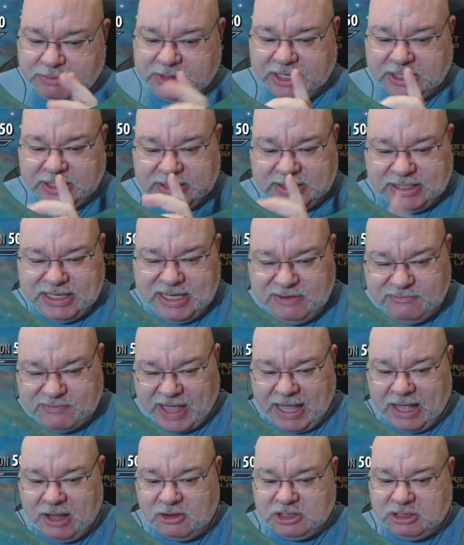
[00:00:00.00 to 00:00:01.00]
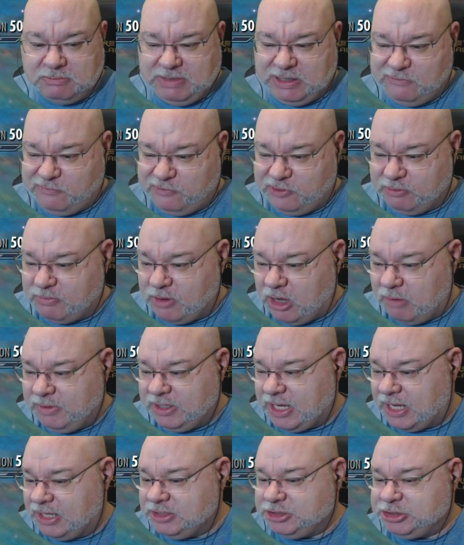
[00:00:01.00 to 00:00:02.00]
I'm going to leave alchemy for the
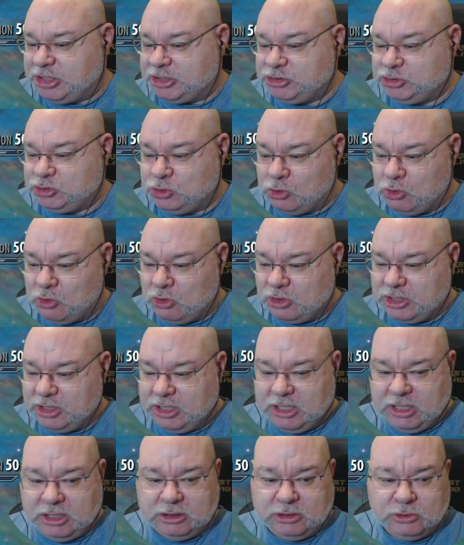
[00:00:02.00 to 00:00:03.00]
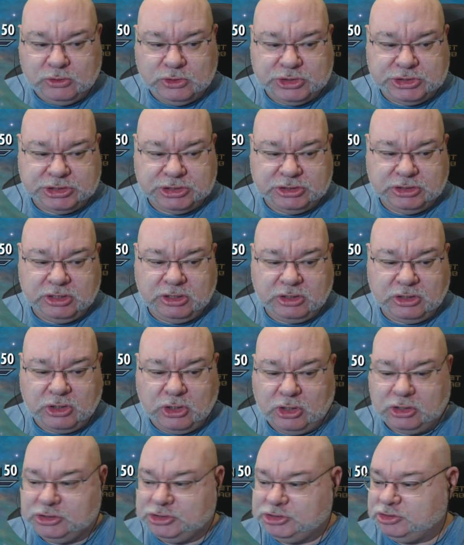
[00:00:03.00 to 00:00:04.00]
moment and just talk illusion,
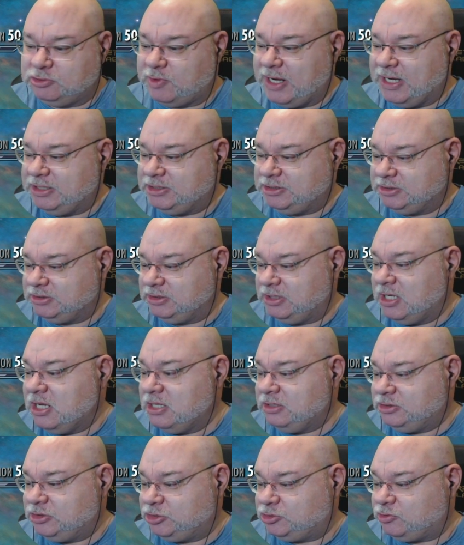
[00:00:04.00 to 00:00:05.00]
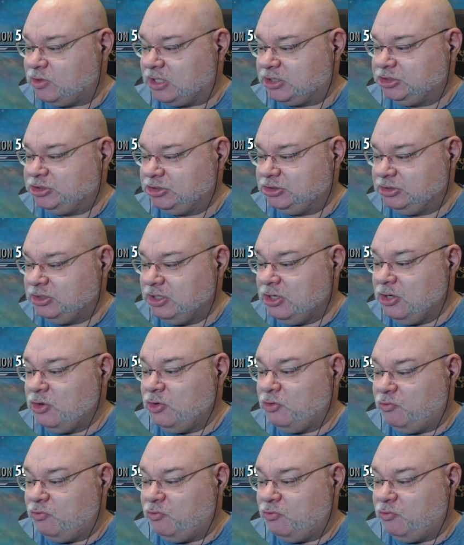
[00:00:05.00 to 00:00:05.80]
conjuration, destruction,